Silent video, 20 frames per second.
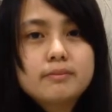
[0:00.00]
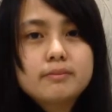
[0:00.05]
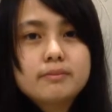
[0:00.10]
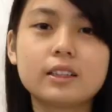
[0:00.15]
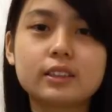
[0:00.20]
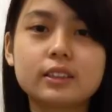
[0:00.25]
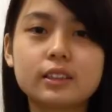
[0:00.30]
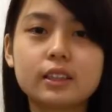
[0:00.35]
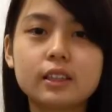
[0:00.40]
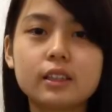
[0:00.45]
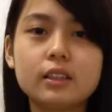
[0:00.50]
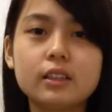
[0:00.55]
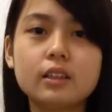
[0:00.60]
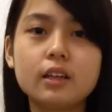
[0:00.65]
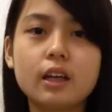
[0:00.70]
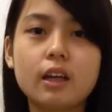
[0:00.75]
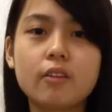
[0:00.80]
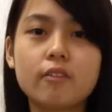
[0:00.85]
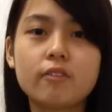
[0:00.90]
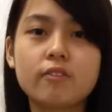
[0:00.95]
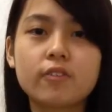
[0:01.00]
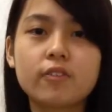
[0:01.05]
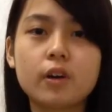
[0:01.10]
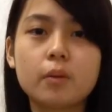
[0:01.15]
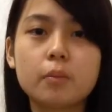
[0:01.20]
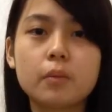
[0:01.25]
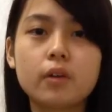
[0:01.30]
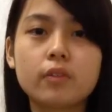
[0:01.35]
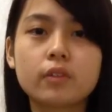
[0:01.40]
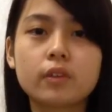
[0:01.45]
The scale and
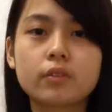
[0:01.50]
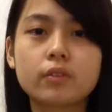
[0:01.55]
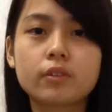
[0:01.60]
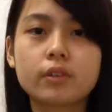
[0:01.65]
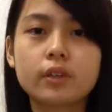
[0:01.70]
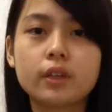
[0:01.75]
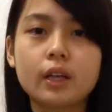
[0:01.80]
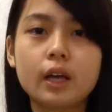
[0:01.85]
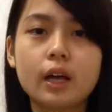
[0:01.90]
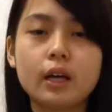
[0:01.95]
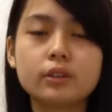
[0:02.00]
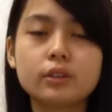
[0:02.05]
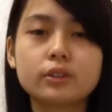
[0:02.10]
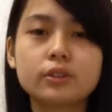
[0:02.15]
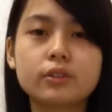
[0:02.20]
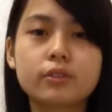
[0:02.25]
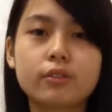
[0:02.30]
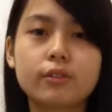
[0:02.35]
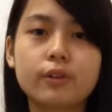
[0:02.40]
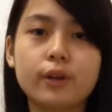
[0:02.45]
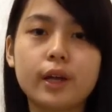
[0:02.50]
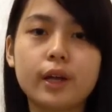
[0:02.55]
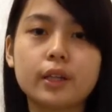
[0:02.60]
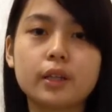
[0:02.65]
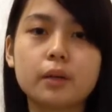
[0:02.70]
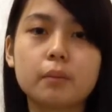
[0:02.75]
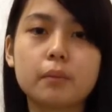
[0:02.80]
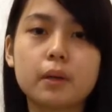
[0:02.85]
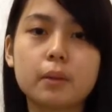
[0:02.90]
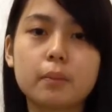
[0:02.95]
form of the tree house create
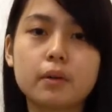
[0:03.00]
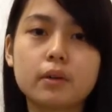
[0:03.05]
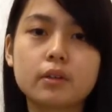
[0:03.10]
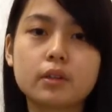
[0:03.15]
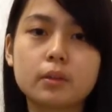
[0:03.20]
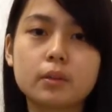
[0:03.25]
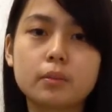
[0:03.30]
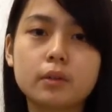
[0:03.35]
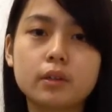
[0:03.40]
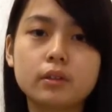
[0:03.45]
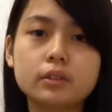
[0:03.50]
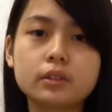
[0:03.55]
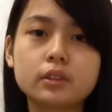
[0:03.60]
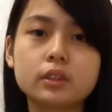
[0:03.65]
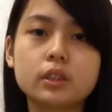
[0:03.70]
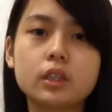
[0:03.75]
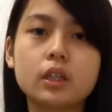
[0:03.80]
a memorable